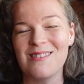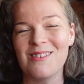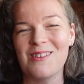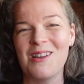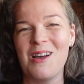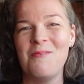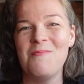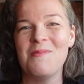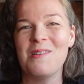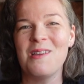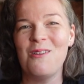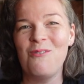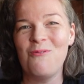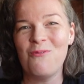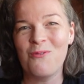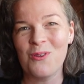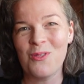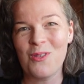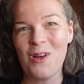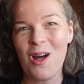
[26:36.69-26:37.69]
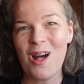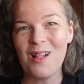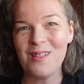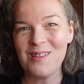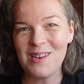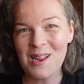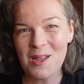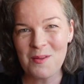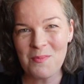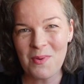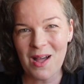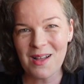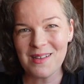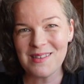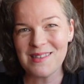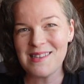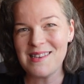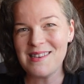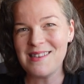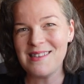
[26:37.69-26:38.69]
are coming in for the holiday
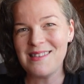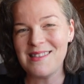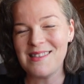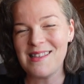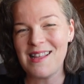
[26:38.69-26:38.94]
boxes